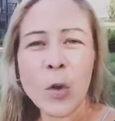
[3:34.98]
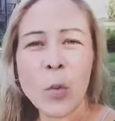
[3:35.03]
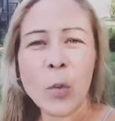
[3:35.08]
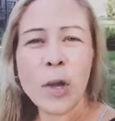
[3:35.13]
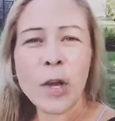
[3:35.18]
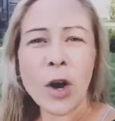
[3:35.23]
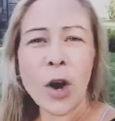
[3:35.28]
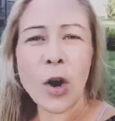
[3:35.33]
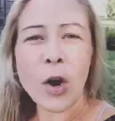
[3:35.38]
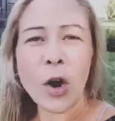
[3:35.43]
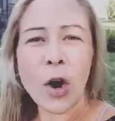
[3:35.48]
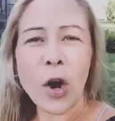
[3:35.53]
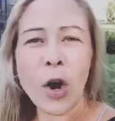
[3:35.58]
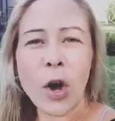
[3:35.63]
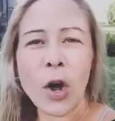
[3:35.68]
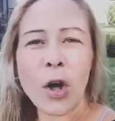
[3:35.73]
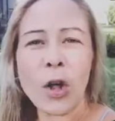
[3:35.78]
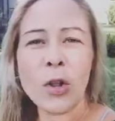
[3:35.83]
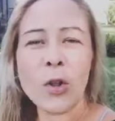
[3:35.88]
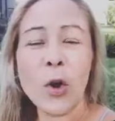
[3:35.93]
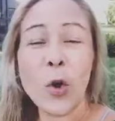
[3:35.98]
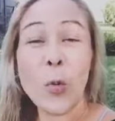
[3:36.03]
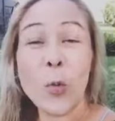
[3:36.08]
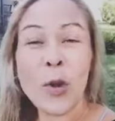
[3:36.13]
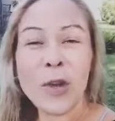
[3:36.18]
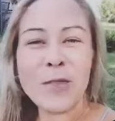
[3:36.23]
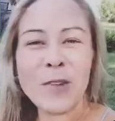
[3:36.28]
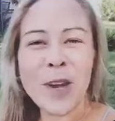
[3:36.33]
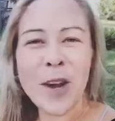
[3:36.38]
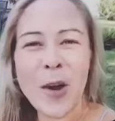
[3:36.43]
We are all
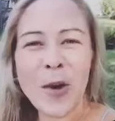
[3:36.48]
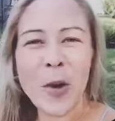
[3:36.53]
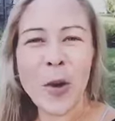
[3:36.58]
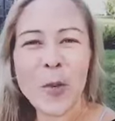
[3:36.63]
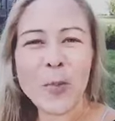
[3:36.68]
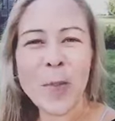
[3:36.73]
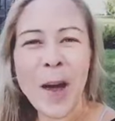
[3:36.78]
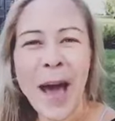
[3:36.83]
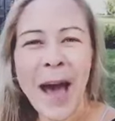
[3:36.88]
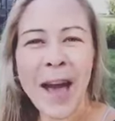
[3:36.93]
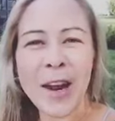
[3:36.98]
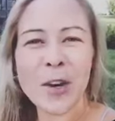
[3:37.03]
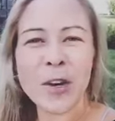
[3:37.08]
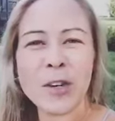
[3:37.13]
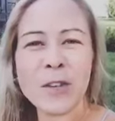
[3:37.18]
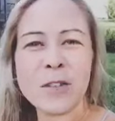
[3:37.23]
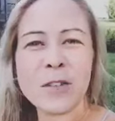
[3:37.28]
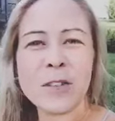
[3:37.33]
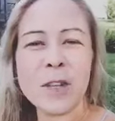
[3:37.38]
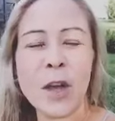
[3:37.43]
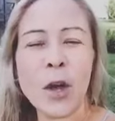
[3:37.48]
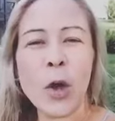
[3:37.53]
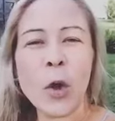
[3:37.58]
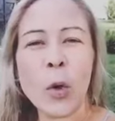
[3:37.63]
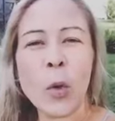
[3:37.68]
weaving our own patterns